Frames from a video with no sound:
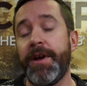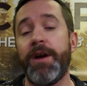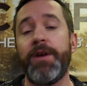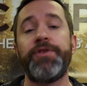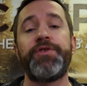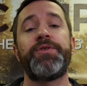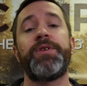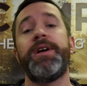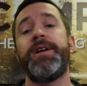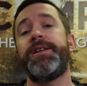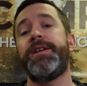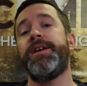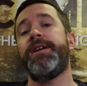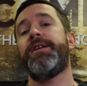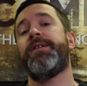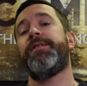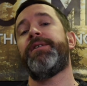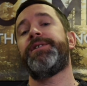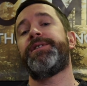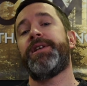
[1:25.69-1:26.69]
ultralight
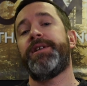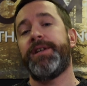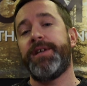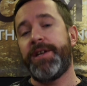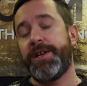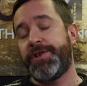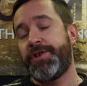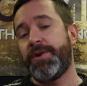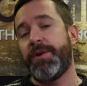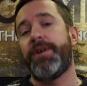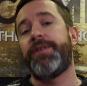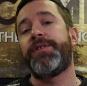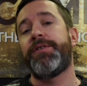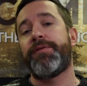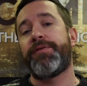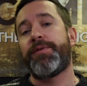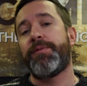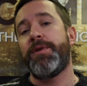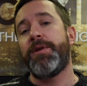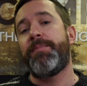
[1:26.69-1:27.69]
gear is going to get you under
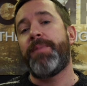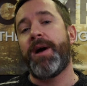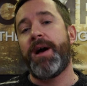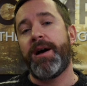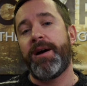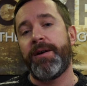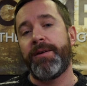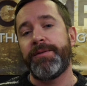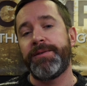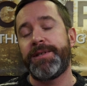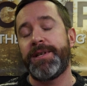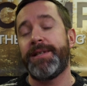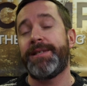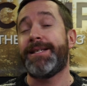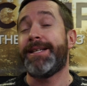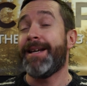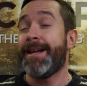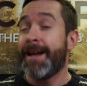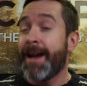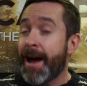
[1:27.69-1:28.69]
3 pounds.
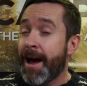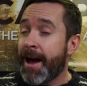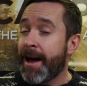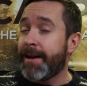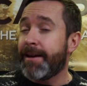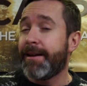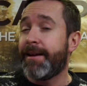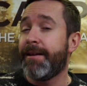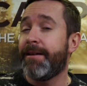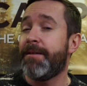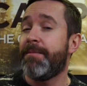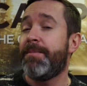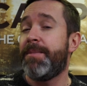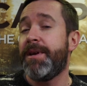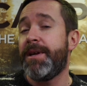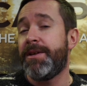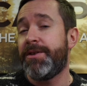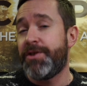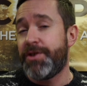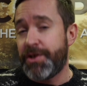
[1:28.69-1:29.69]
It's not going to
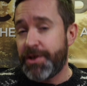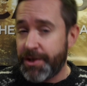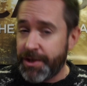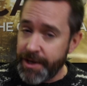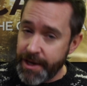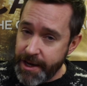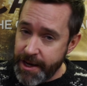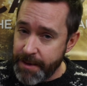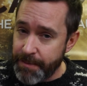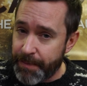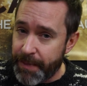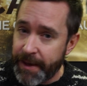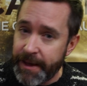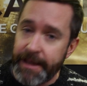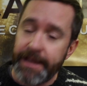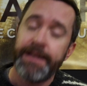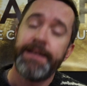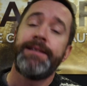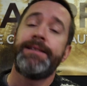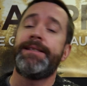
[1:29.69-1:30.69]
be cheap.
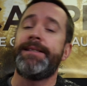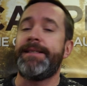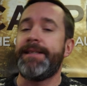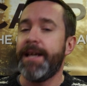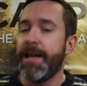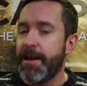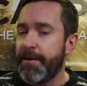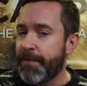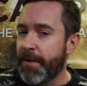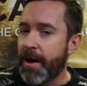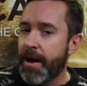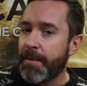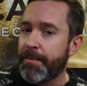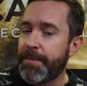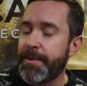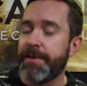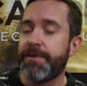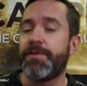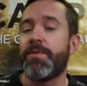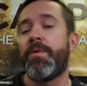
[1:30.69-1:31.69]
Save
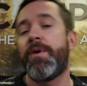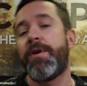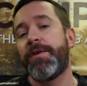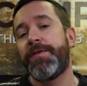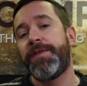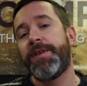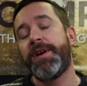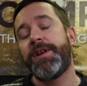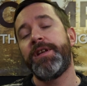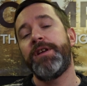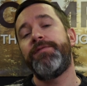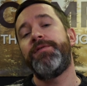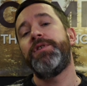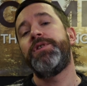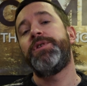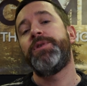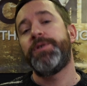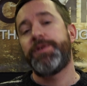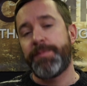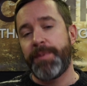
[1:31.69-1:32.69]
up. It's worth it if you
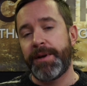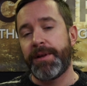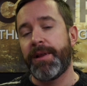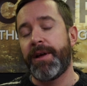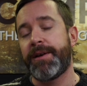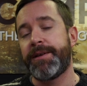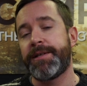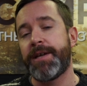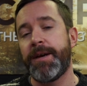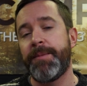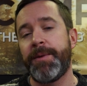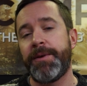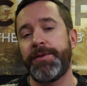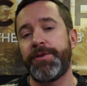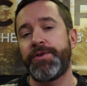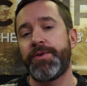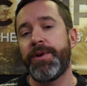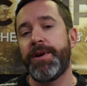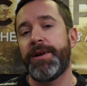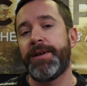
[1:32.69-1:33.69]
do spend a lot of time on the
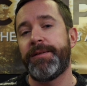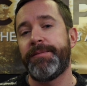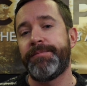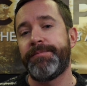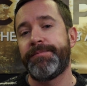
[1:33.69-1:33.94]
trail.